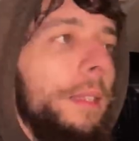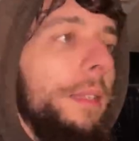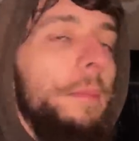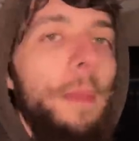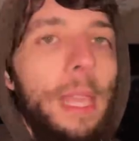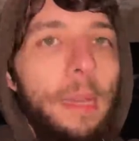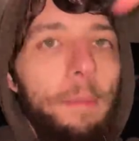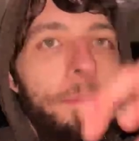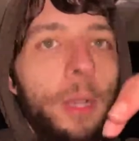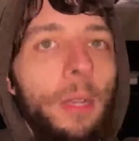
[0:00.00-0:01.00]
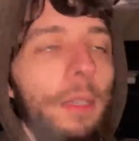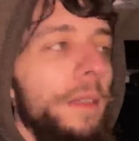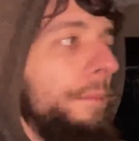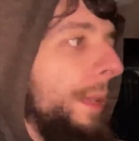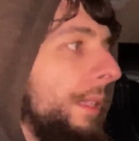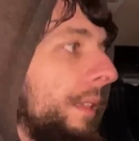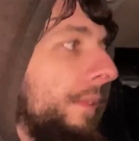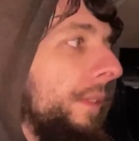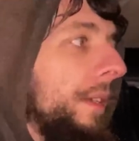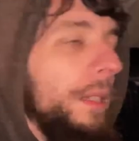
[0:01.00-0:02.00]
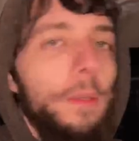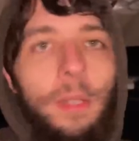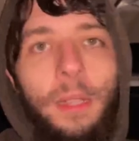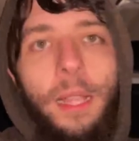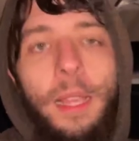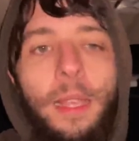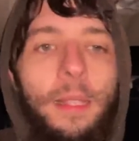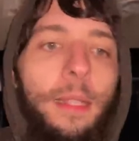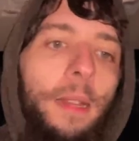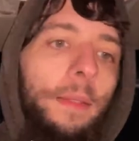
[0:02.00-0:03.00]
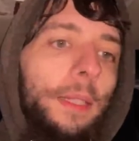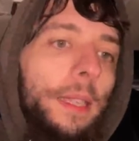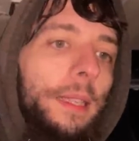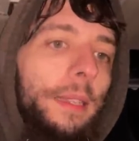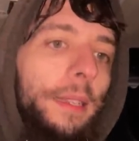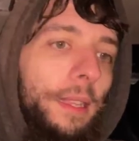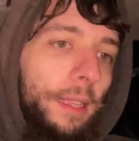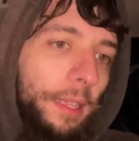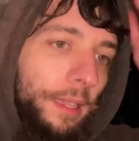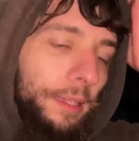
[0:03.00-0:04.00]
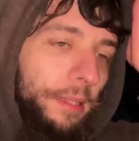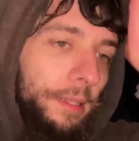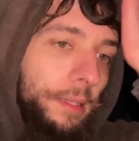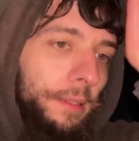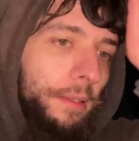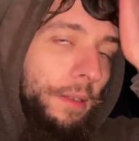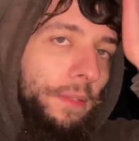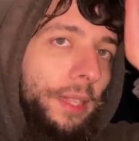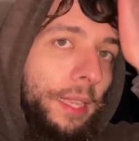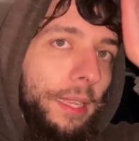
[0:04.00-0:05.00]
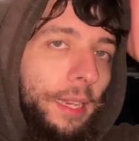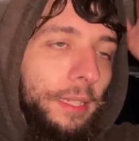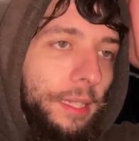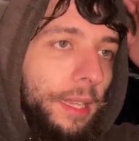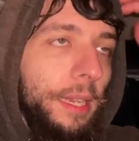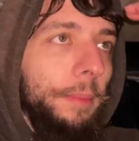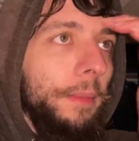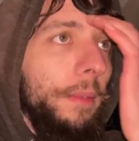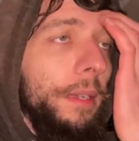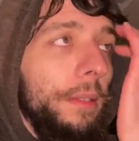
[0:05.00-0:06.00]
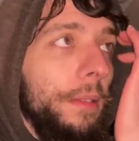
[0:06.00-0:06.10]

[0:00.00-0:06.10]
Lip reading: in the main part of Benton Falls where the lake is and everything. So hopefully I can actually get up the road.